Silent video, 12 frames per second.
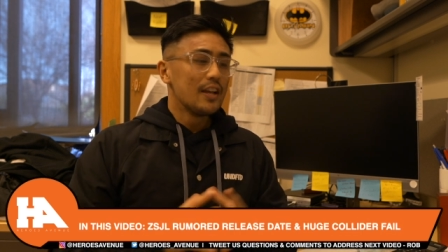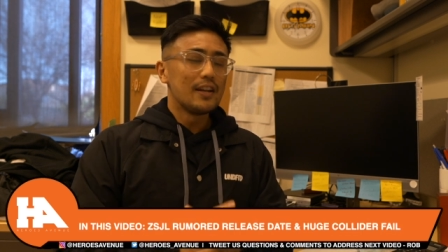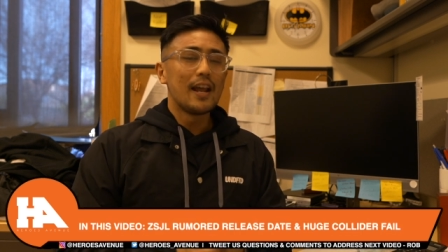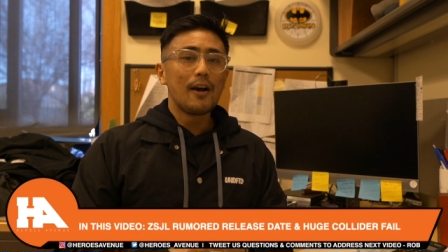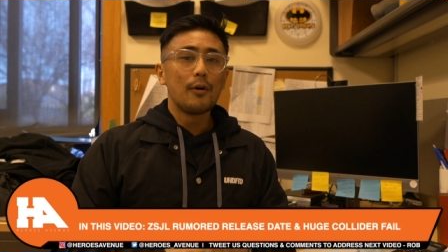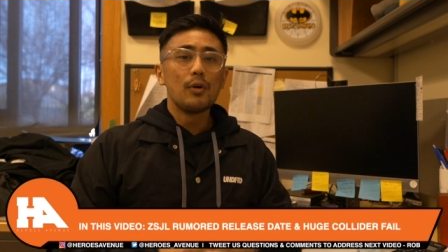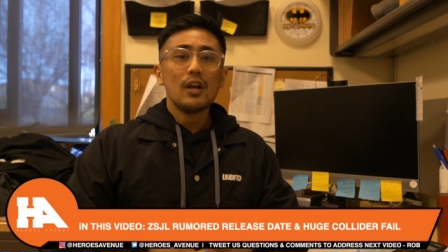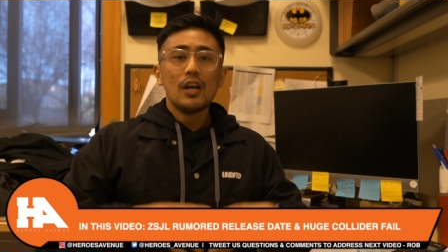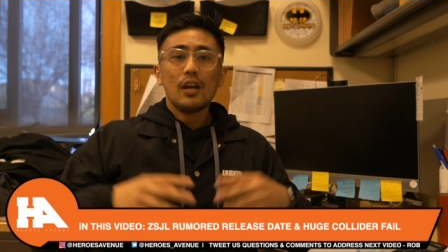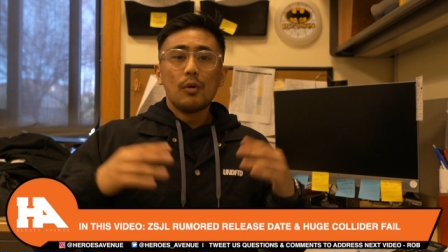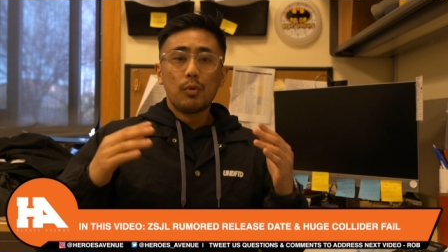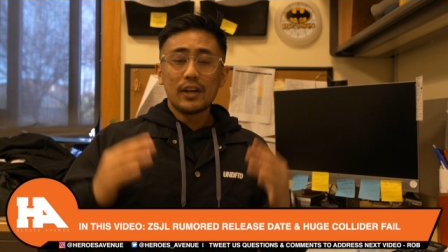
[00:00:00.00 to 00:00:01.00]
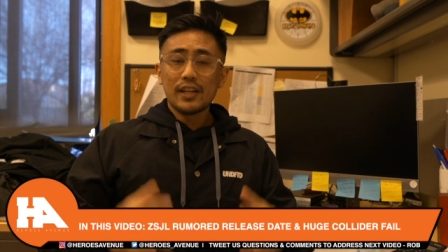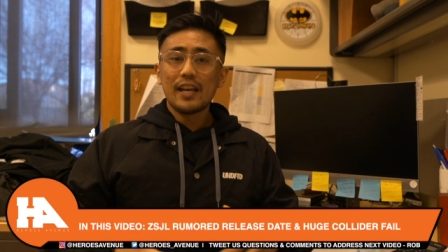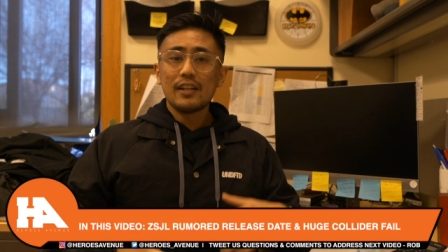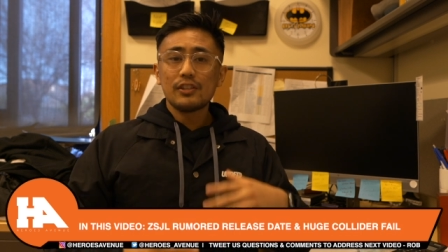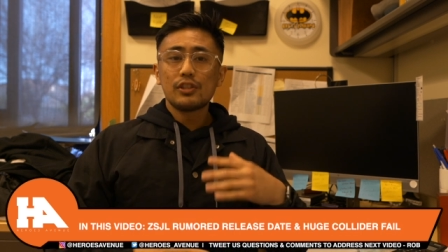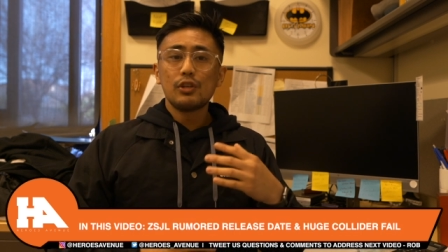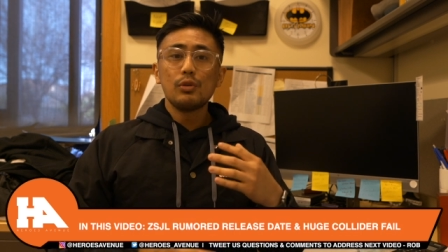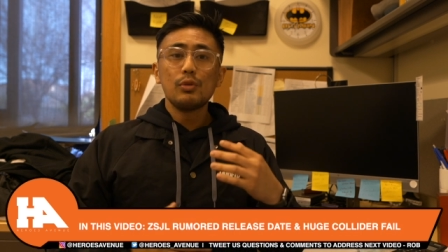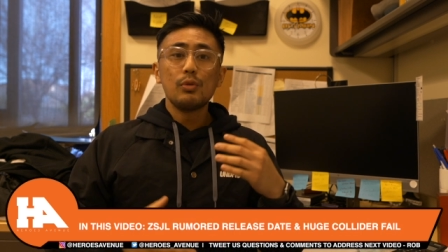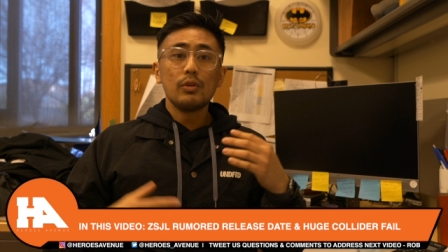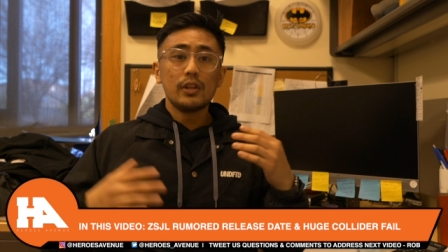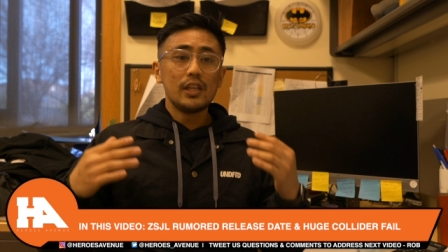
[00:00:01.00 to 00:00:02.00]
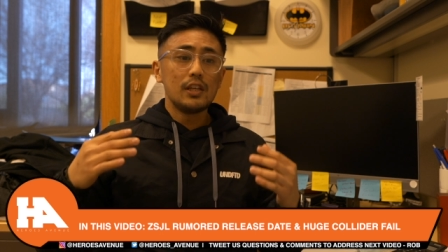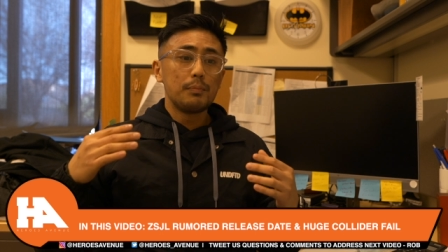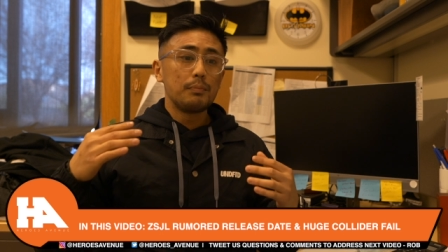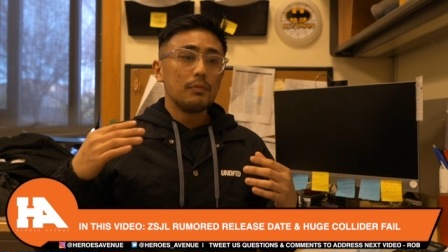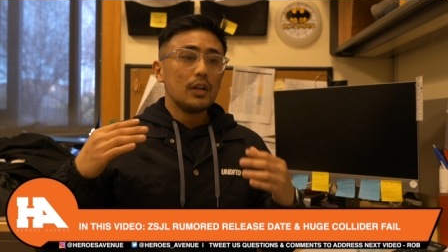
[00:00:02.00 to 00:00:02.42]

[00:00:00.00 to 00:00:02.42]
Now, we're gonna get into the